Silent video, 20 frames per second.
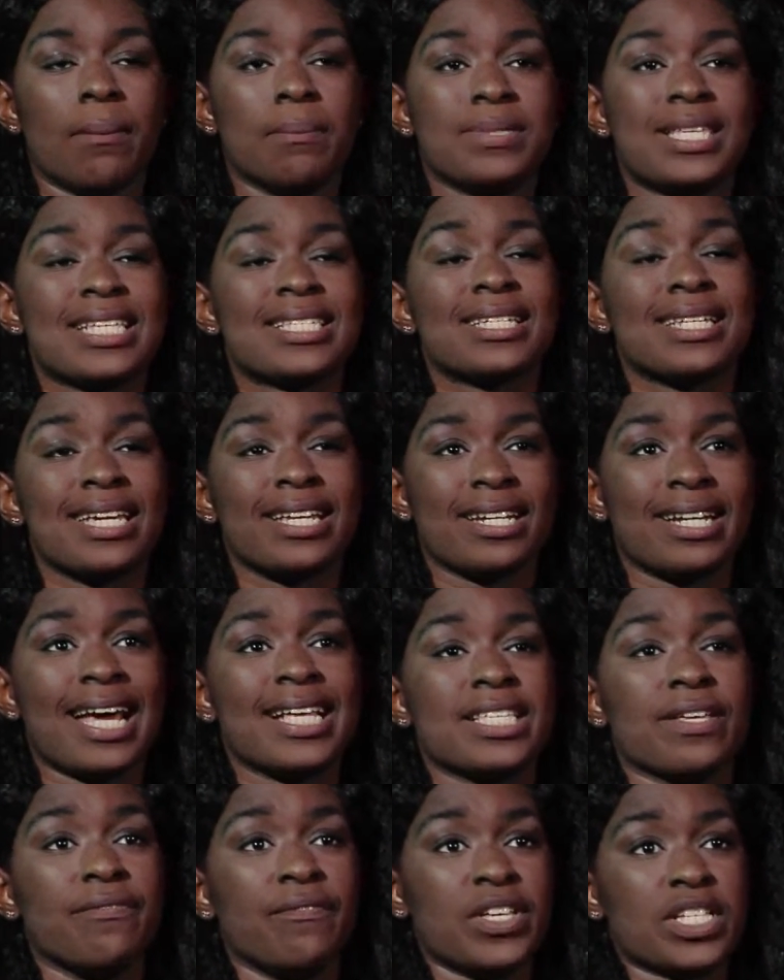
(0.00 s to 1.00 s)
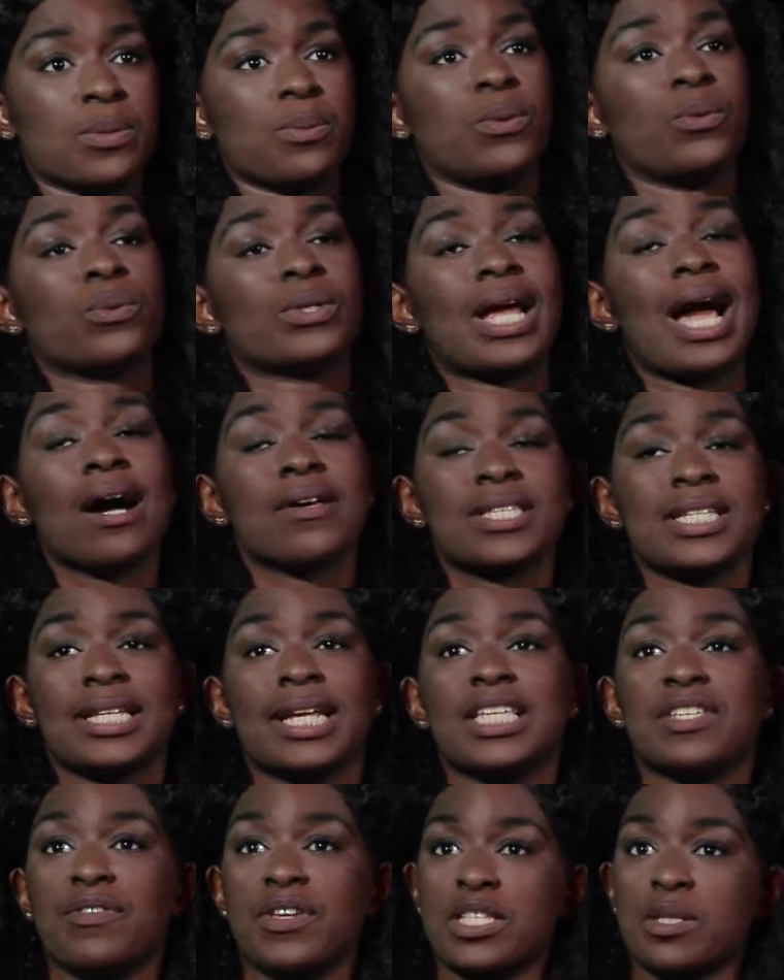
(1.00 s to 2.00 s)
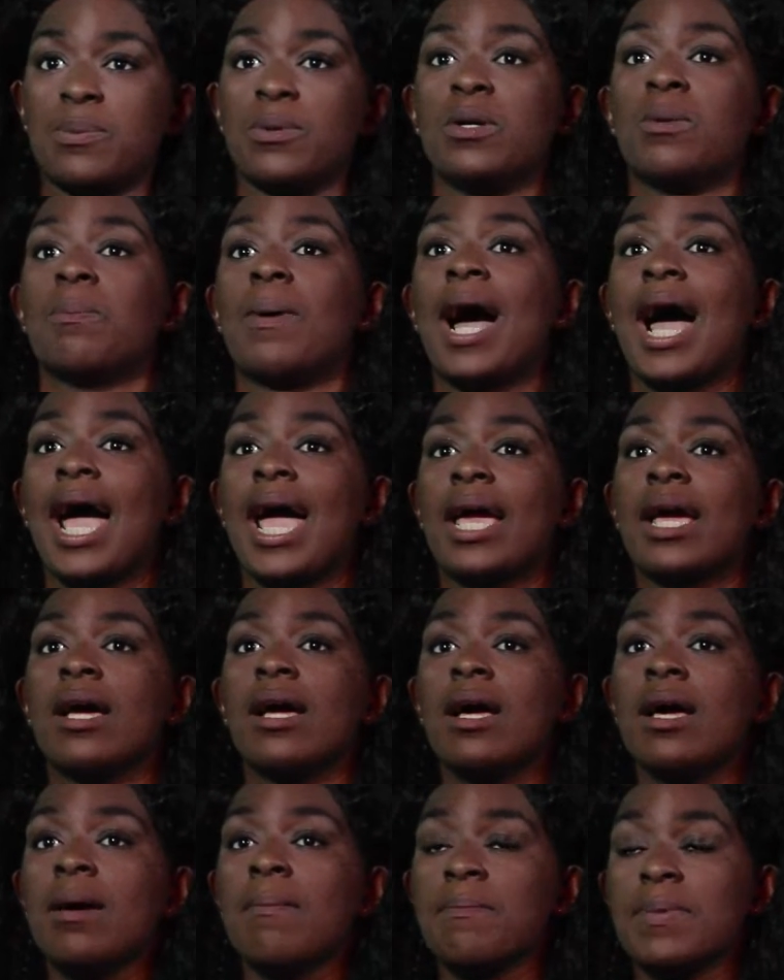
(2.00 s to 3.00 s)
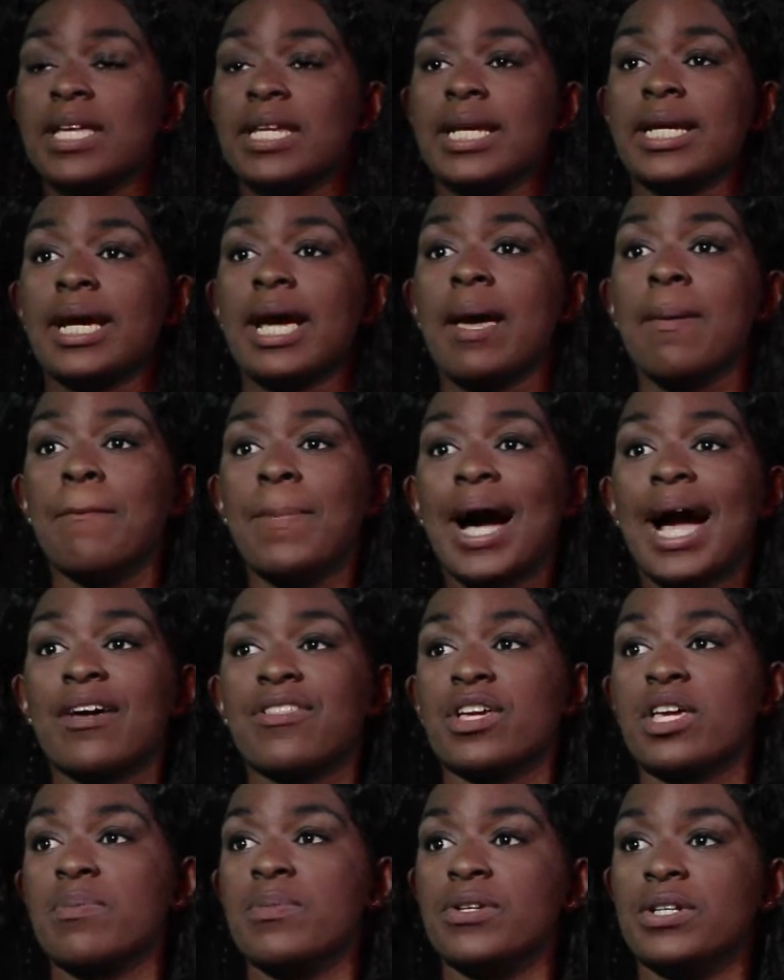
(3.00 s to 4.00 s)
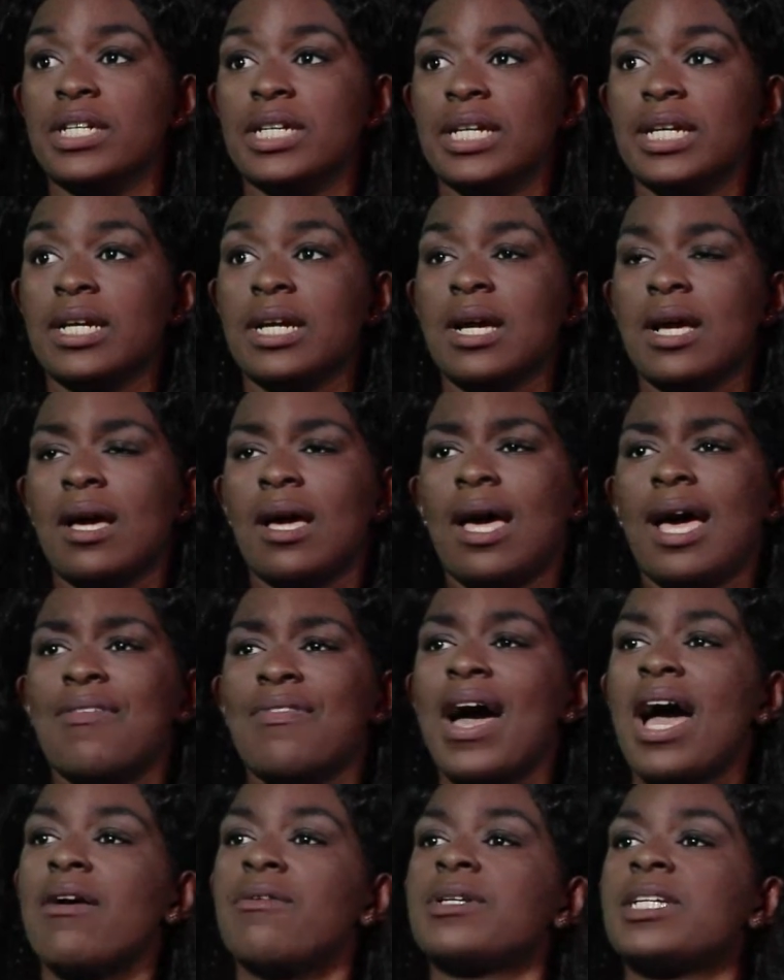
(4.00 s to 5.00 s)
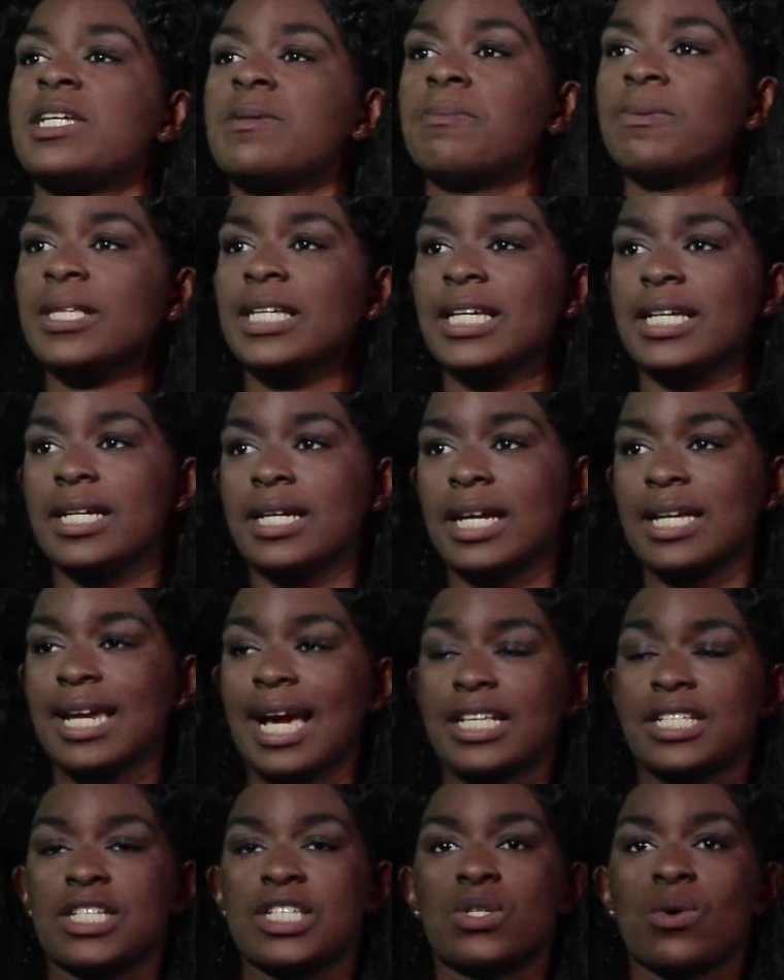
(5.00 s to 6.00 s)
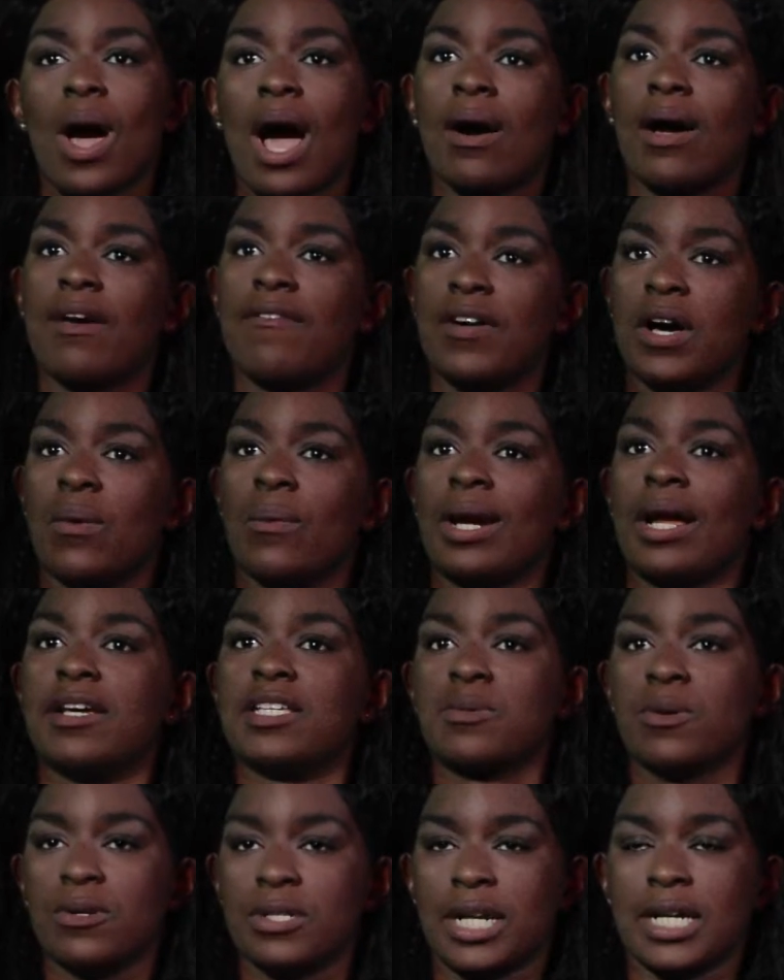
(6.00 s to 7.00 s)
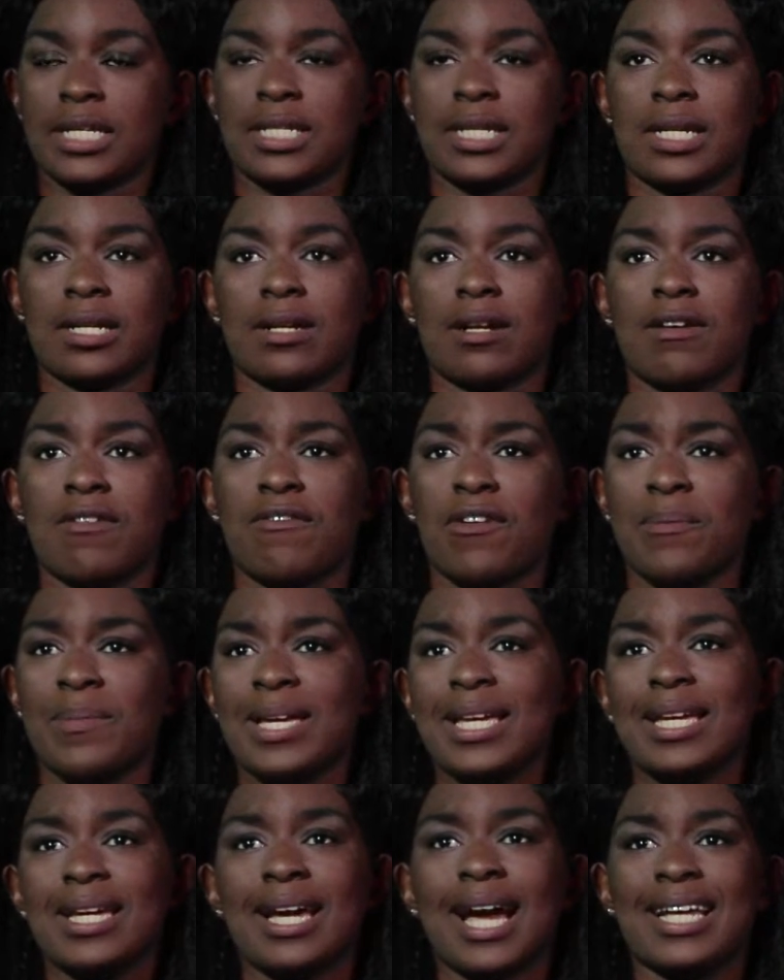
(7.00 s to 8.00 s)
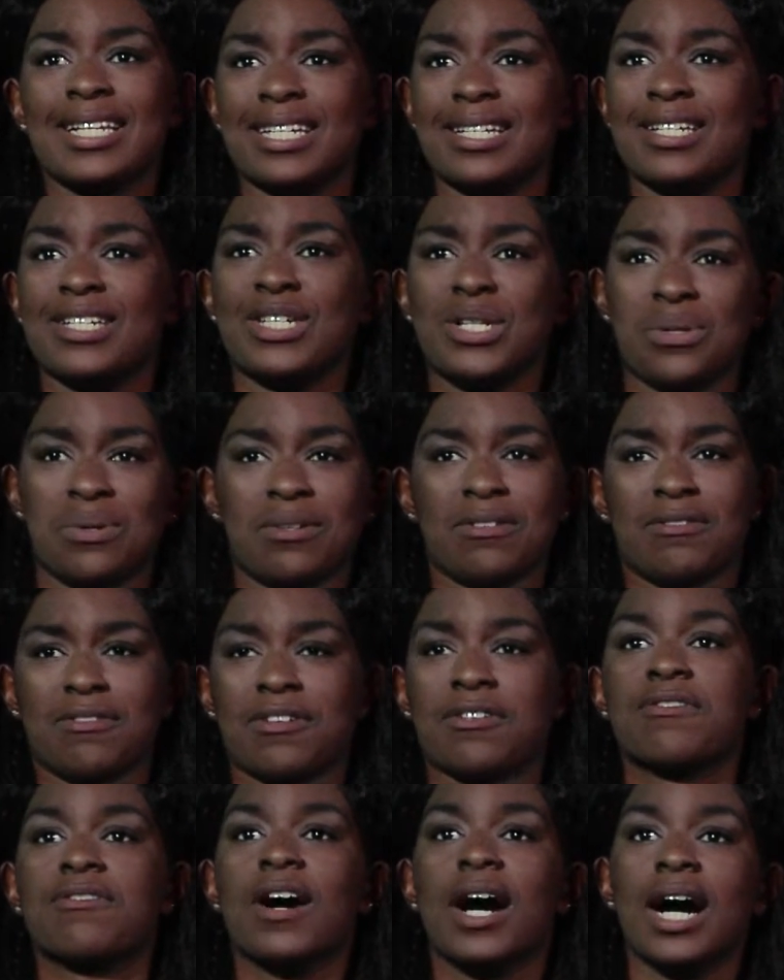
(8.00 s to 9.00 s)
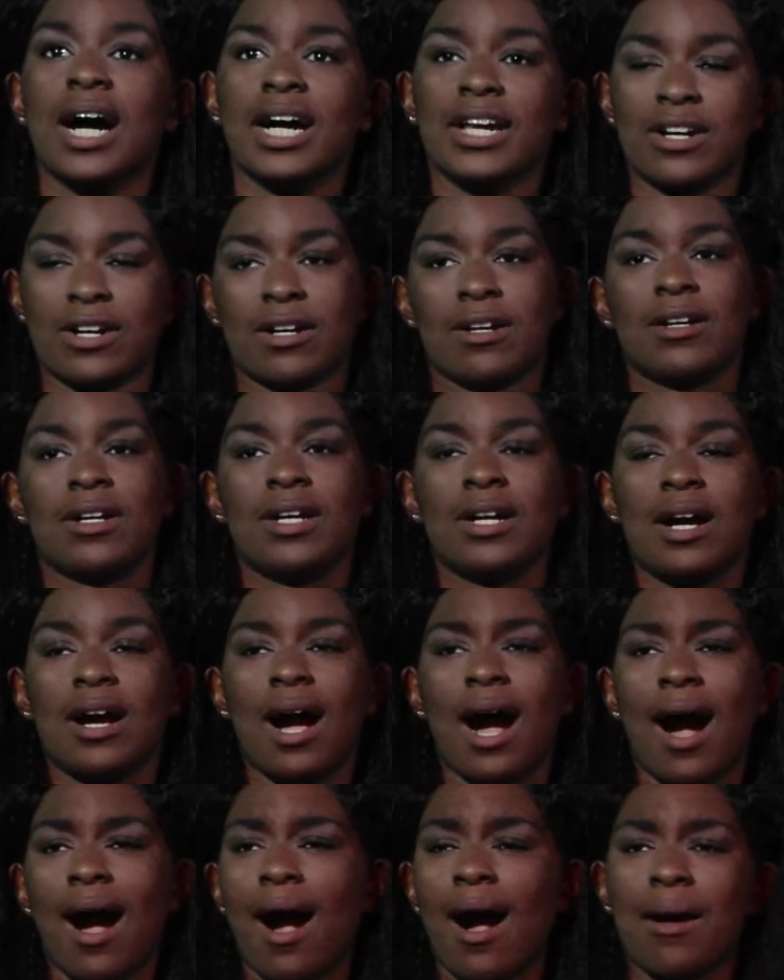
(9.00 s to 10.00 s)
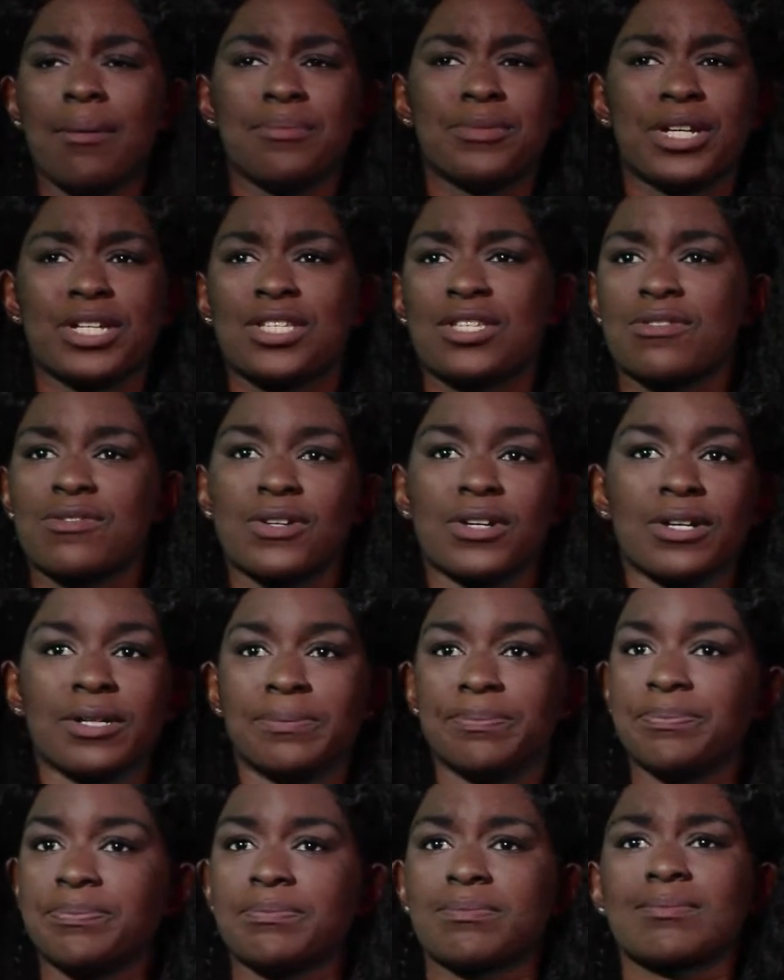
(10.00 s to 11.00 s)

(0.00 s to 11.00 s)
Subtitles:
designated as invisible were now seen as visible by media and by the community. And that deeply connected to how I felt when I was protesting. For me, I didn't do it for fun or just for